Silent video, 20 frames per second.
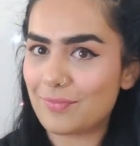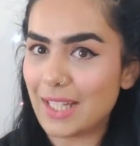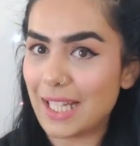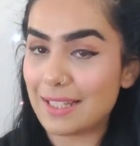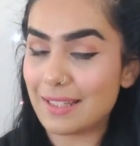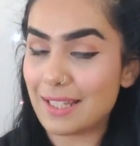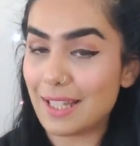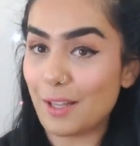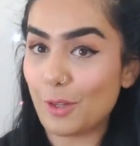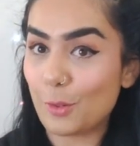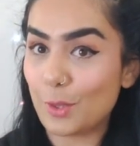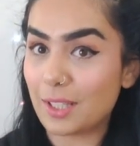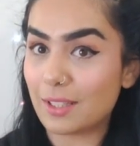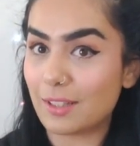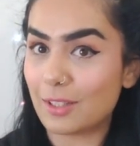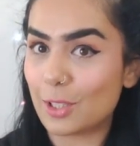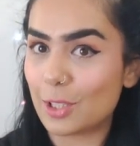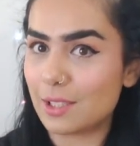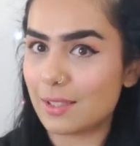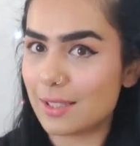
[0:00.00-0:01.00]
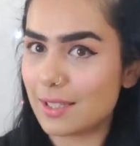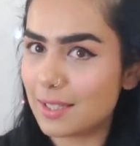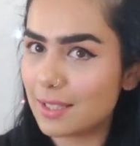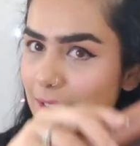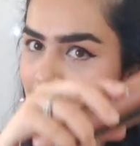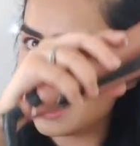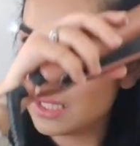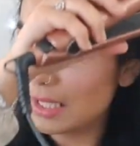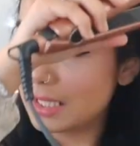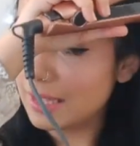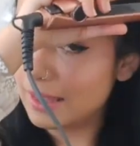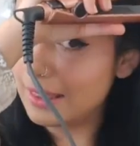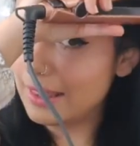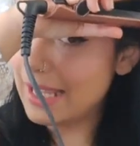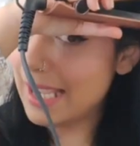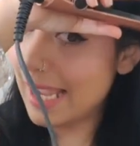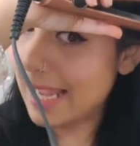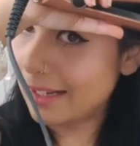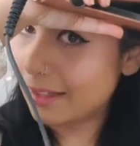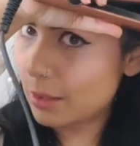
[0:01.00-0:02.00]
That's how it curls
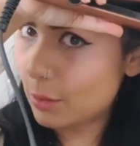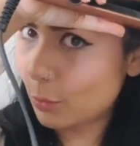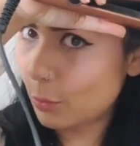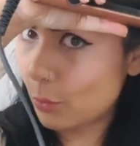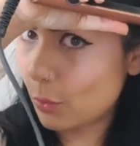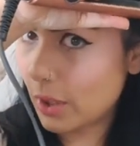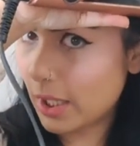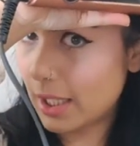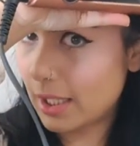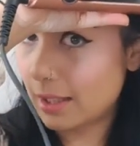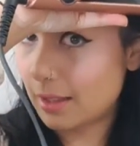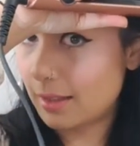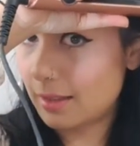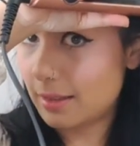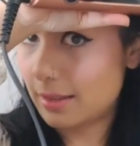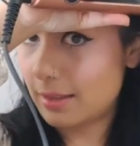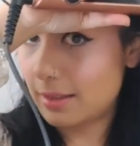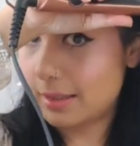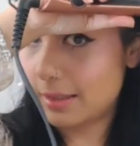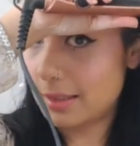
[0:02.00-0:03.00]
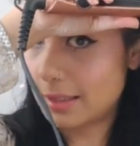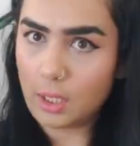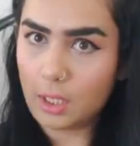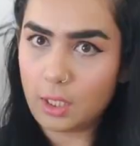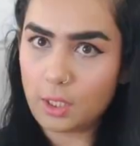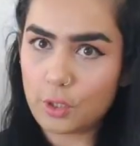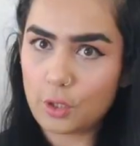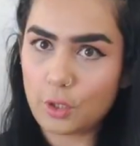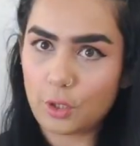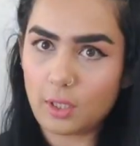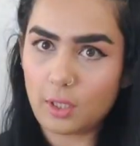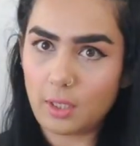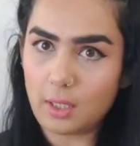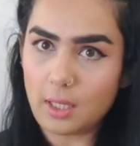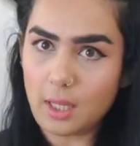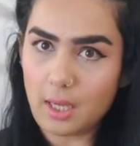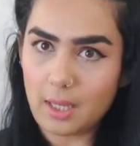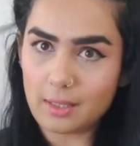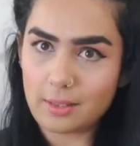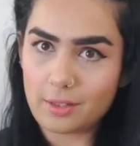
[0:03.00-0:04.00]
that well to the
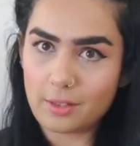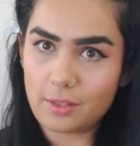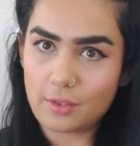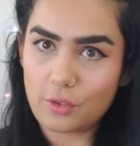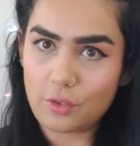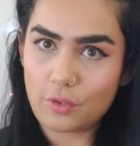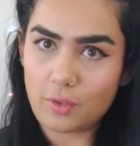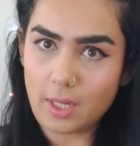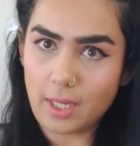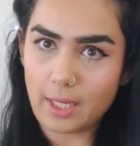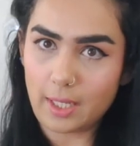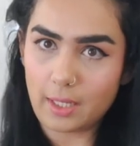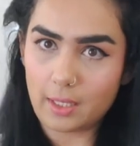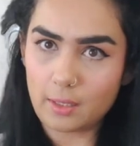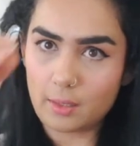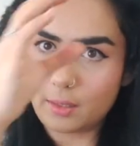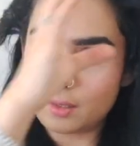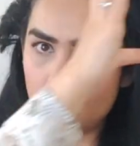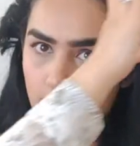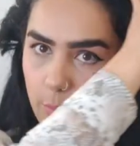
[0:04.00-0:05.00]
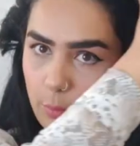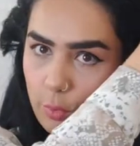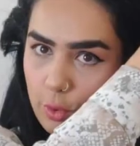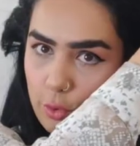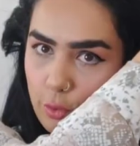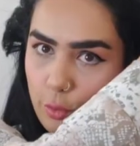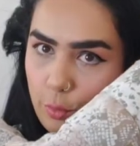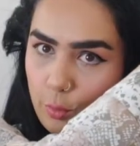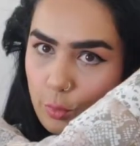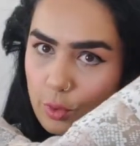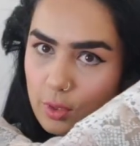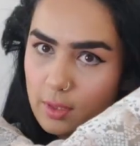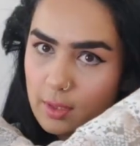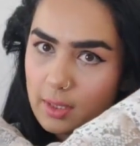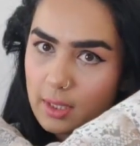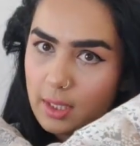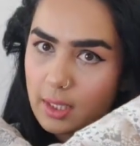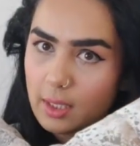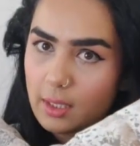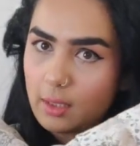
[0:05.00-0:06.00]
last strand, which
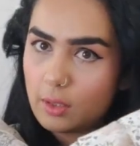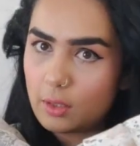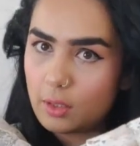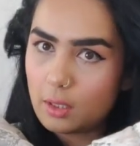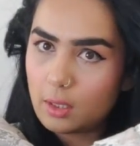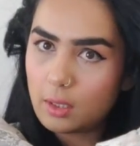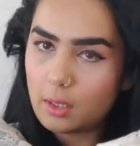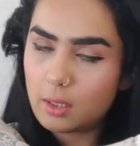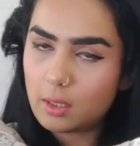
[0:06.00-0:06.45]
was here.